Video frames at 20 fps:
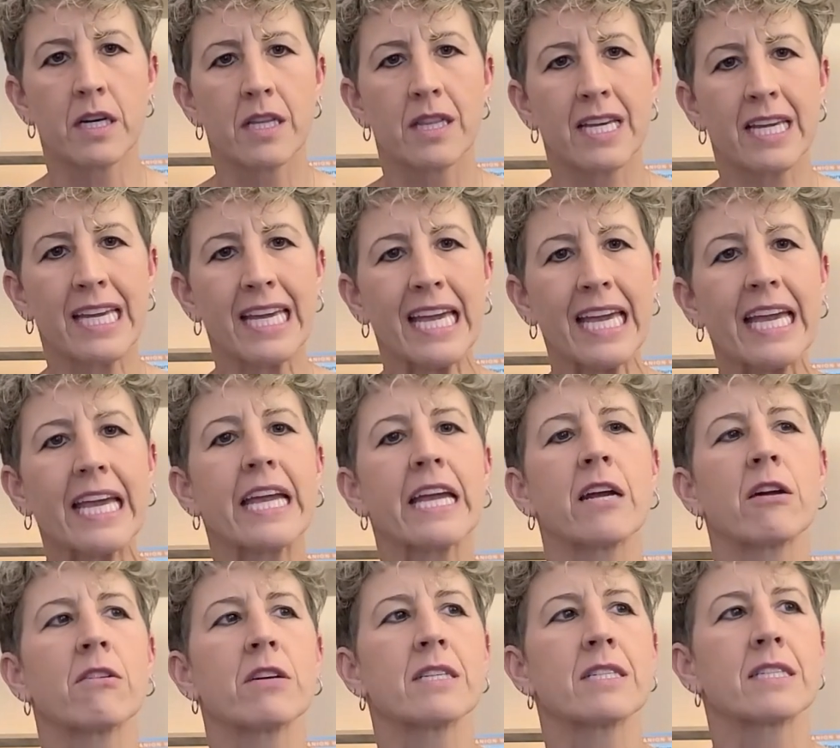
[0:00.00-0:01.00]
The key
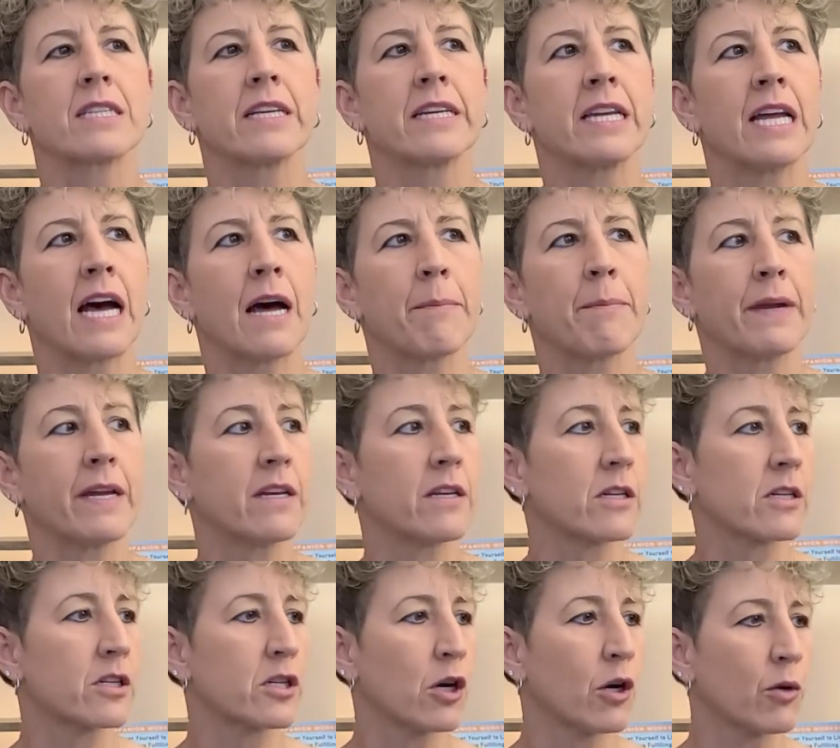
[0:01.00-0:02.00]
here is to not be
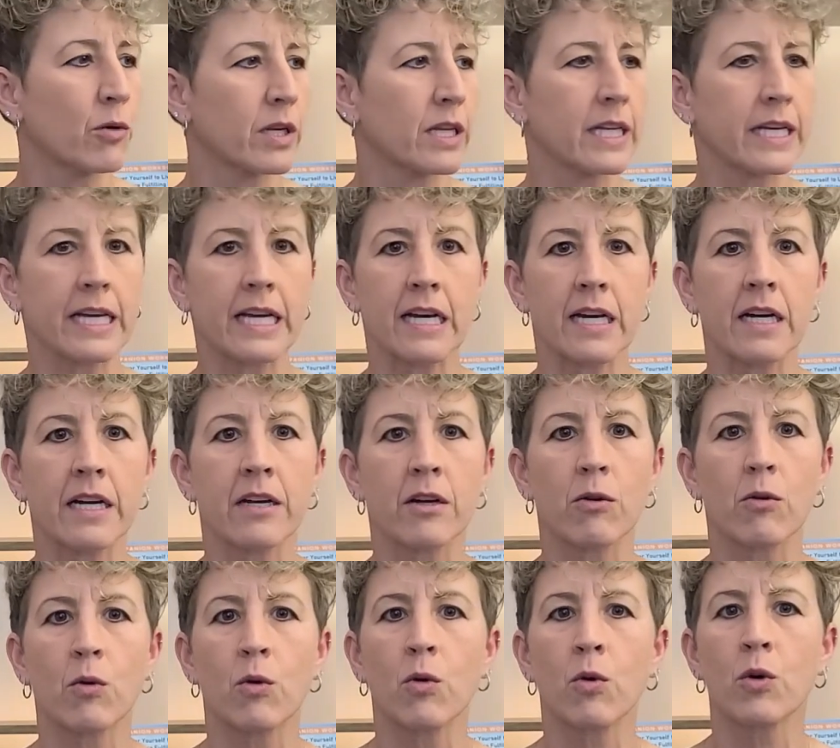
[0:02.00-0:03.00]
totally on
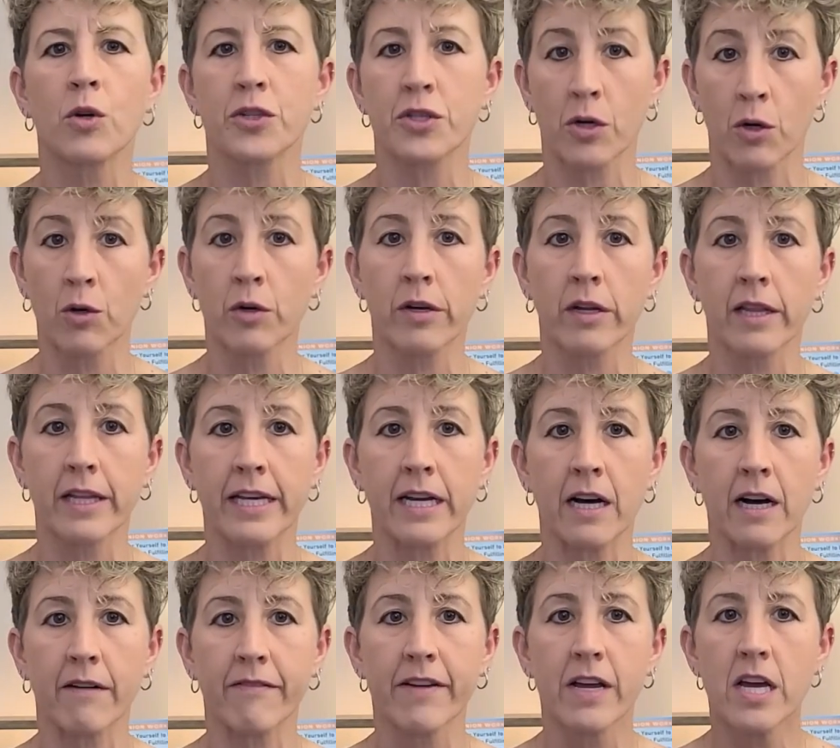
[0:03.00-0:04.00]
or totally
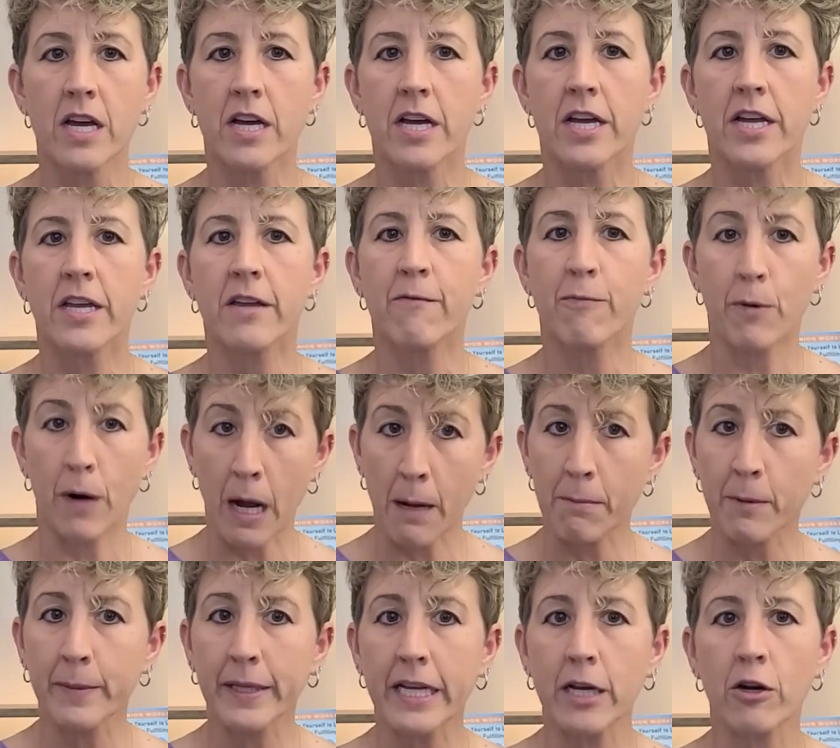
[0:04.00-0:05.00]
off. You've
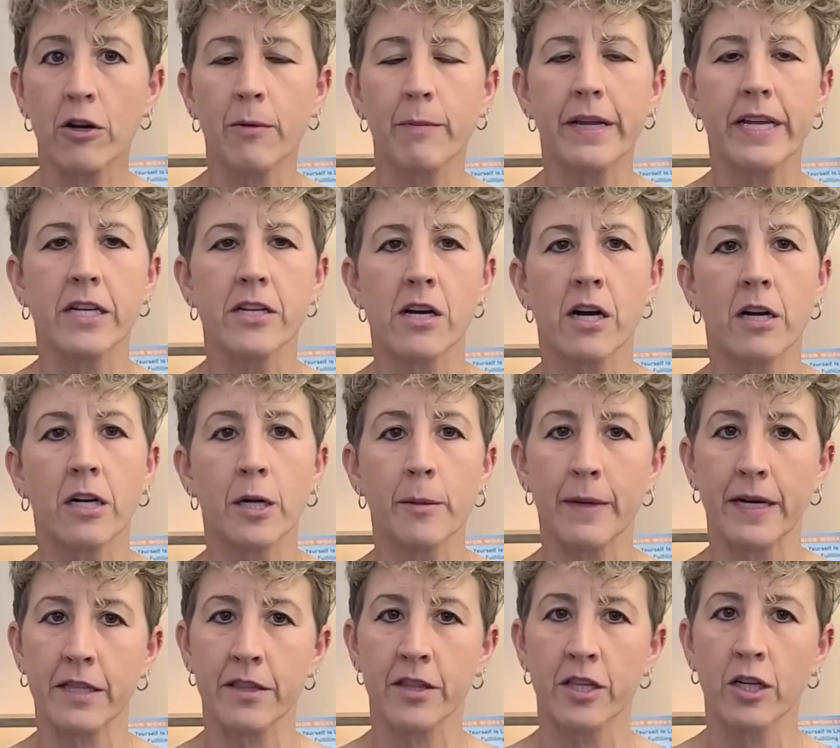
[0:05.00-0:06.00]
probably heard me talk
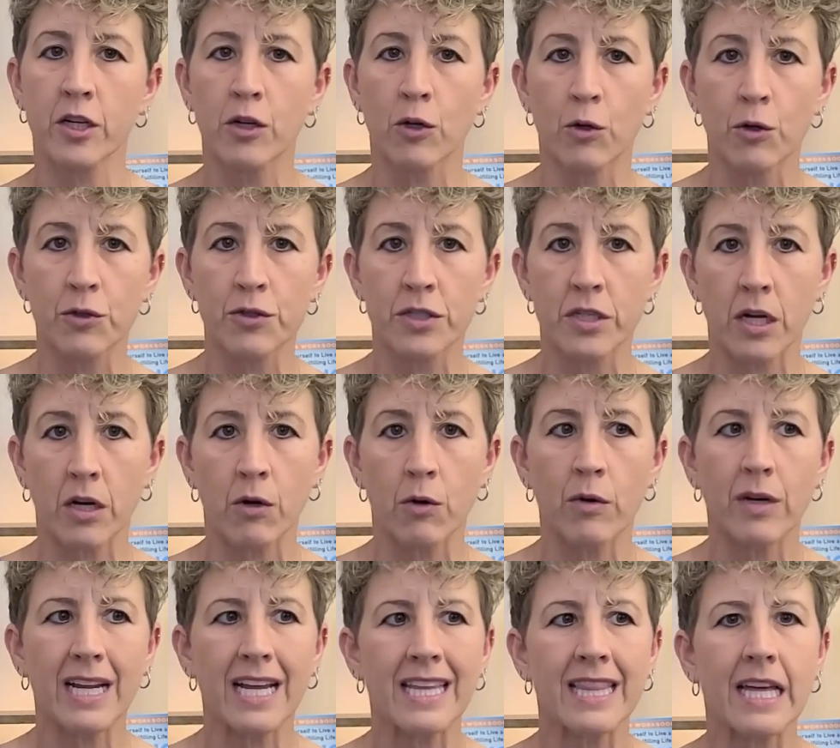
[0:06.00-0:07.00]
about the goal
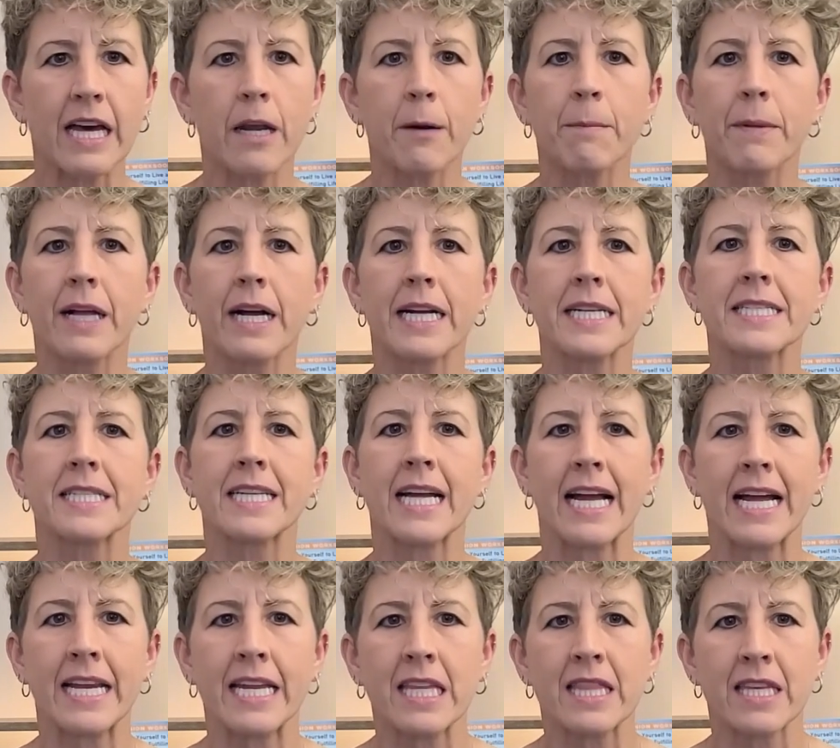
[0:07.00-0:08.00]
zone, and that applies
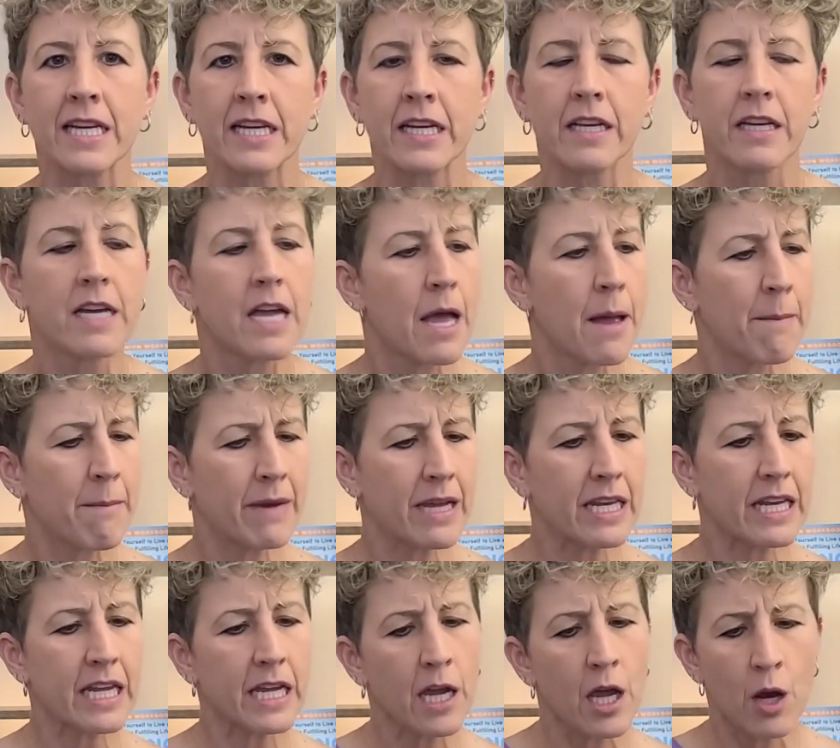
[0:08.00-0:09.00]
to anything,
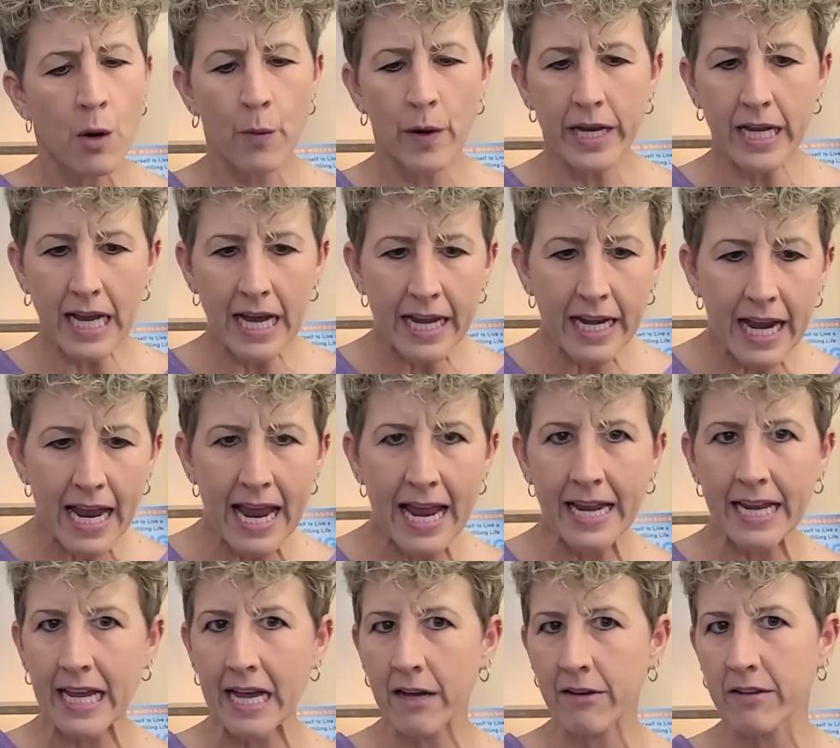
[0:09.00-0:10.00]
meaning we kind of
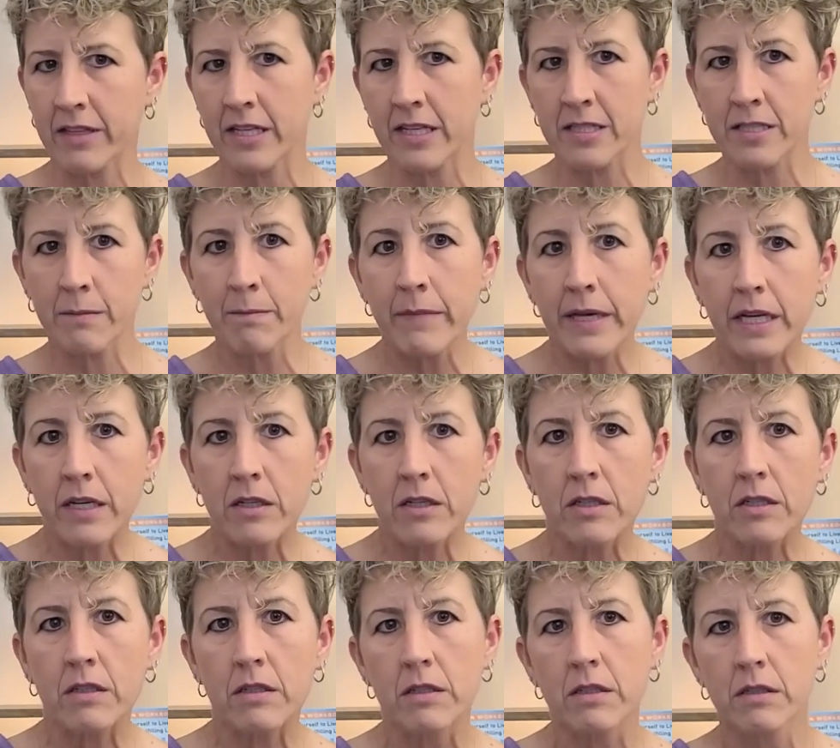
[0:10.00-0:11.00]
hang out in this
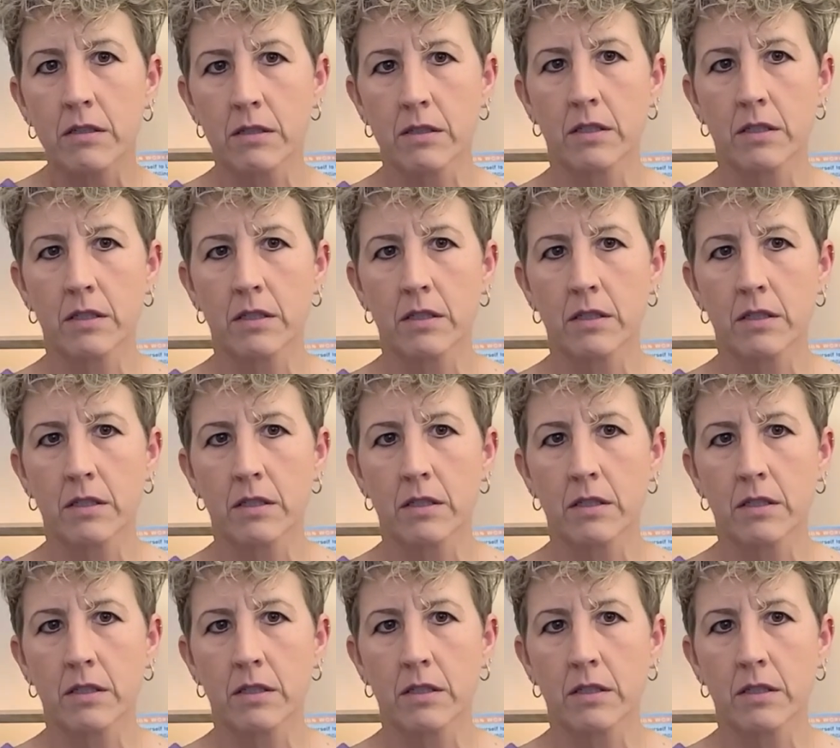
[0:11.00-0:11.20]
middle.